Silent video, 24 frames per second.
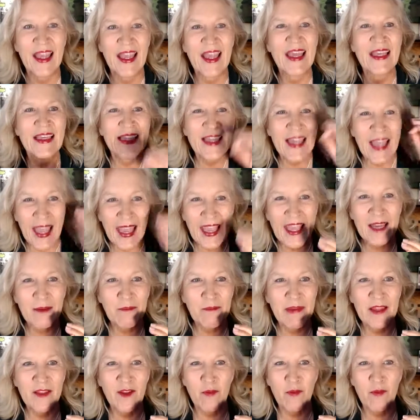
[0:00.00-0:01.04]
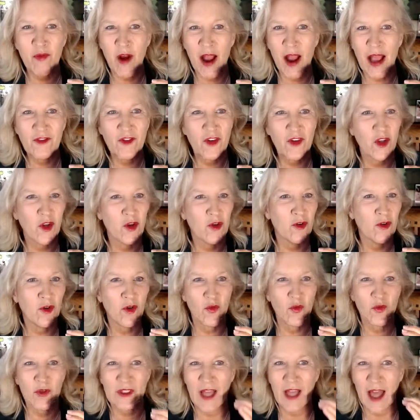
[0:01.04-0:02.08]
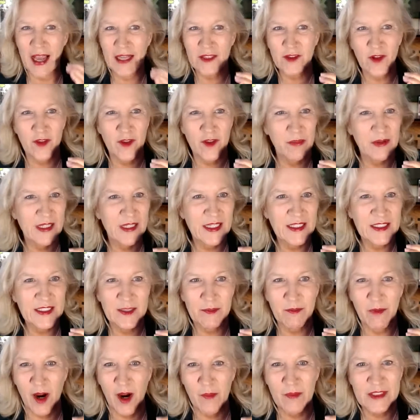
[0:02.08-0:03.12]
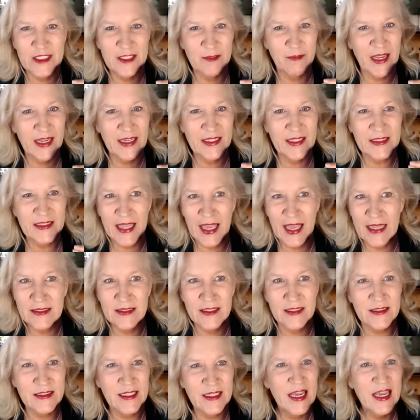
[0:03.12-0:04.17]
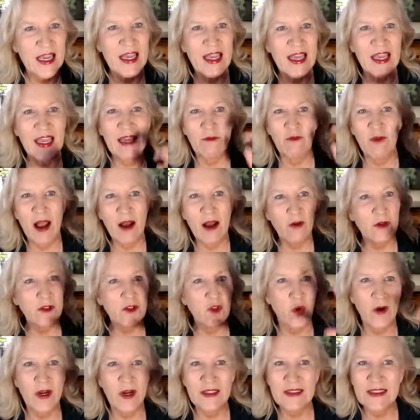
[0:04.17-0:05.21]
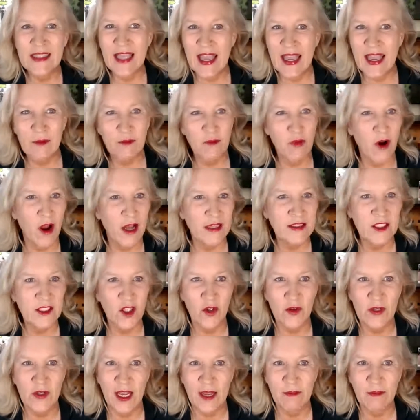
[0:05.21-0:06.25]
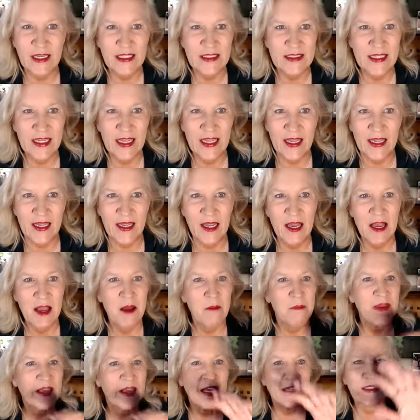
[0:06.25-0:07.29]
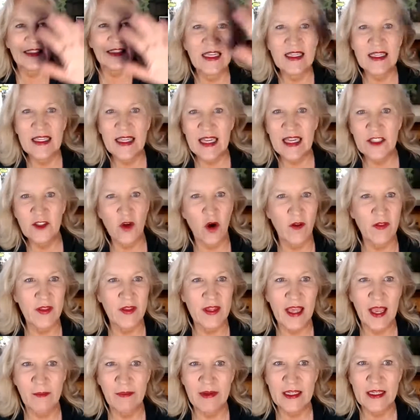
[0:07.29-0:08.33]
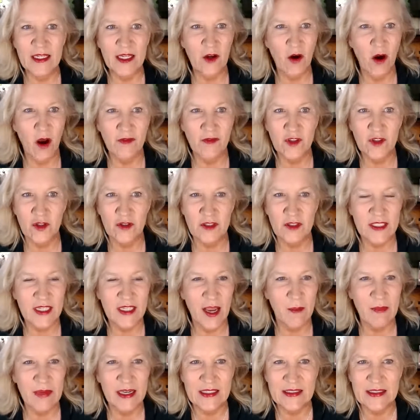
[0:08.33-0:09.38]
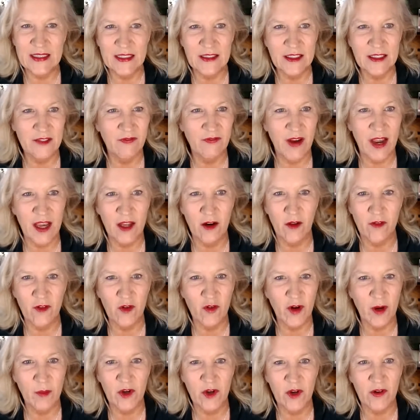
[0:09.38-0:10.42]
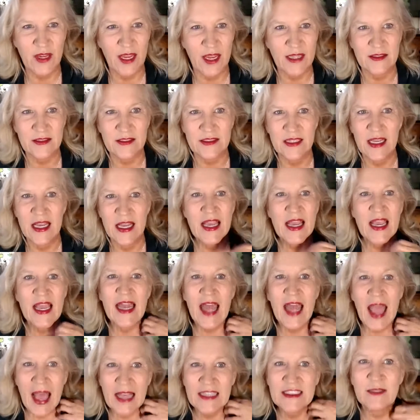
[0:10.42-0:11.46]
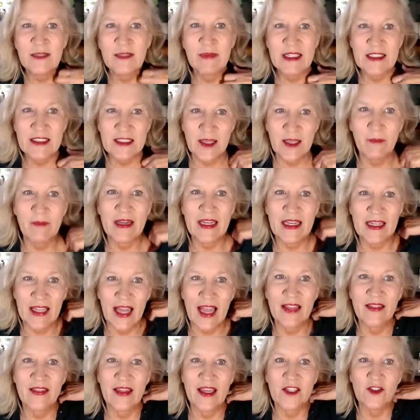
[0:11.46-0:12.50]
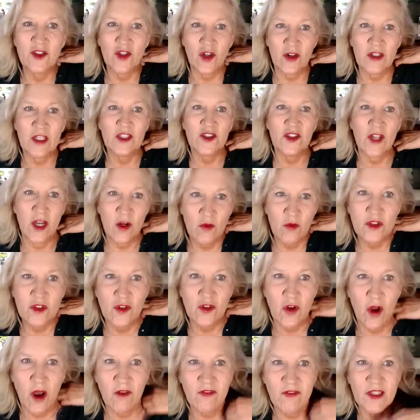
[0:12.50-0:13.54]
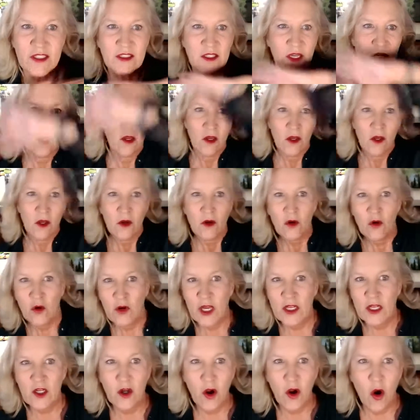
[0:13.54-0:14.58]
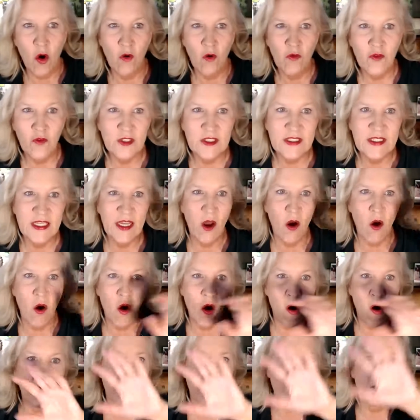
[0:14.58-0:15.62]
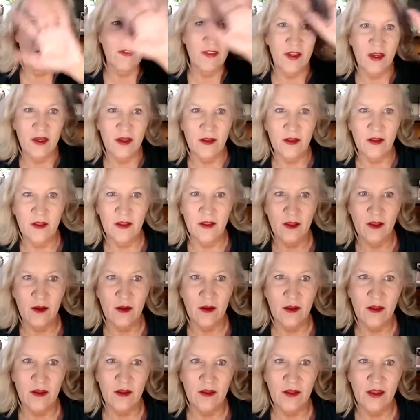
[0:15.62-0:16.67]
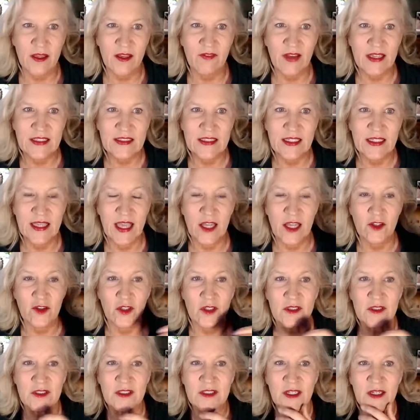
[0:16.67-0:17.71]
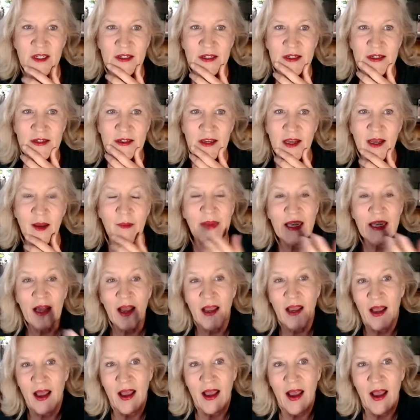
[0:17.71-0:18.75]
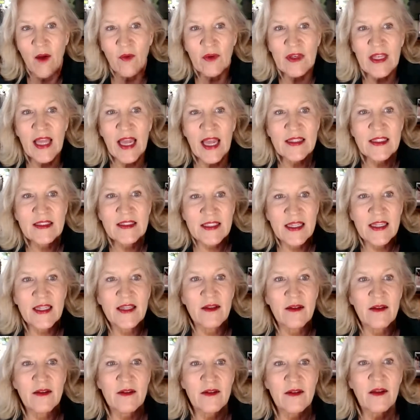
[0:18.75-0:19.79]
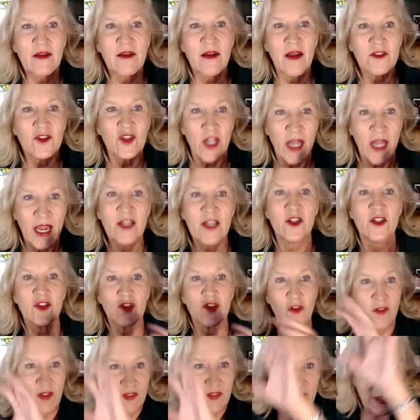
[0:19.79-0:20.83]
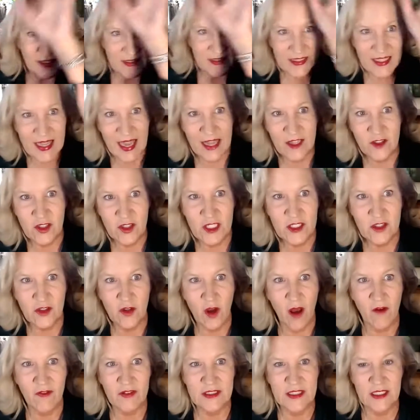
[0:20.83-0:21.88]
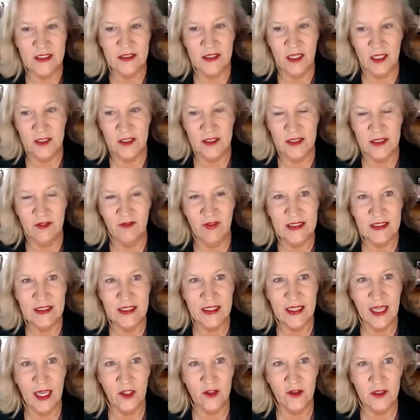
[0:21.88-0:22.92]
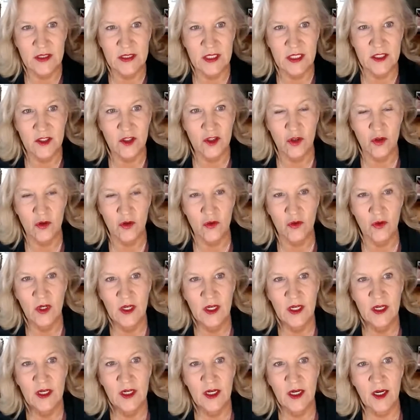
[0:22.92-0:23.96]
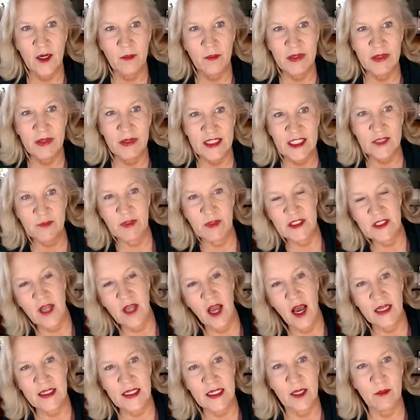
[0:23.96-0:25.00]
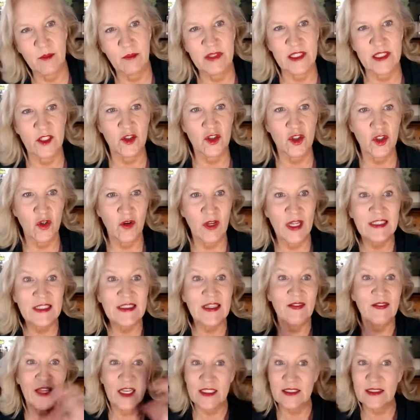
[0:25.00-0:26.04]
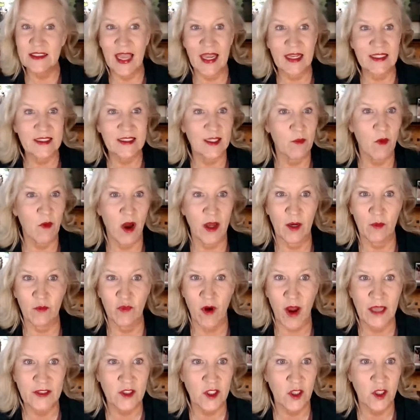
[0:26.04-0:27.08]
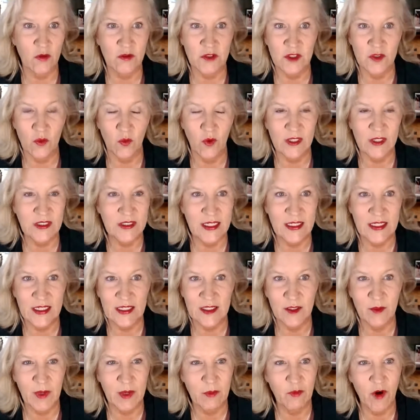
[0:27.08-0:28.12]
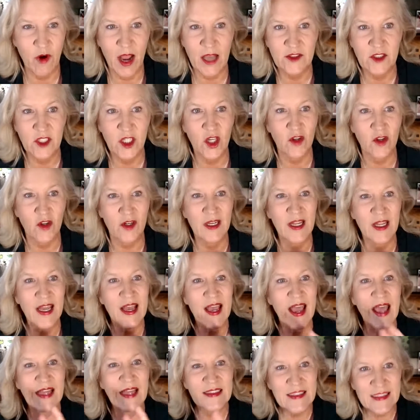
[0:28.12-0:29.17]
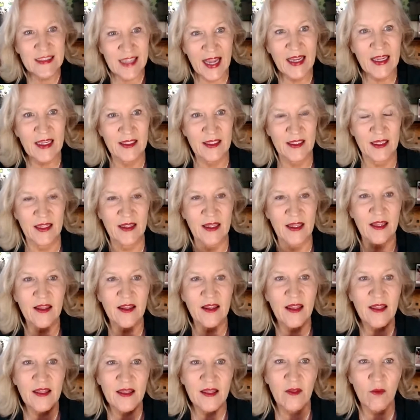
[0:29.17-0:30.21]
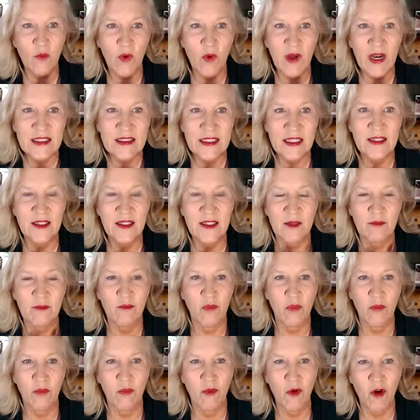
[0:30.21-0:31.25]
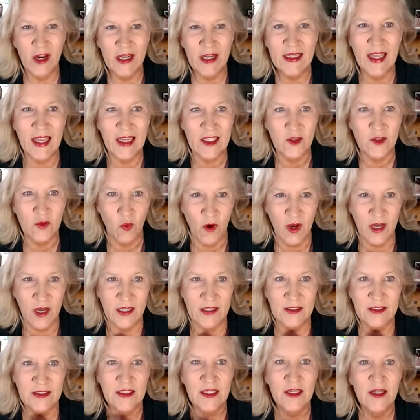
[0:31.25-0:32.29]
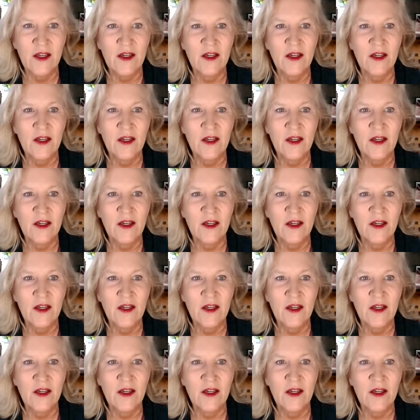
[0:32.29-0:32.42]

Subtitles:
it can't be the prosecutor who relies on the police department to make his cases. Raul Torres can't prosecute APD because needs all the APD officers to come in and testify in all the criminal cases. It has to be somebody like the Attorney General's office who can oversee all of the investigations. I mean, I would like to see changes so that it's the AG's office that does investigations into police misconduct and police shootings, and then takes them on and prosecutes the ones that need to be prosecuted. And secondly, what I did in the Boyd case was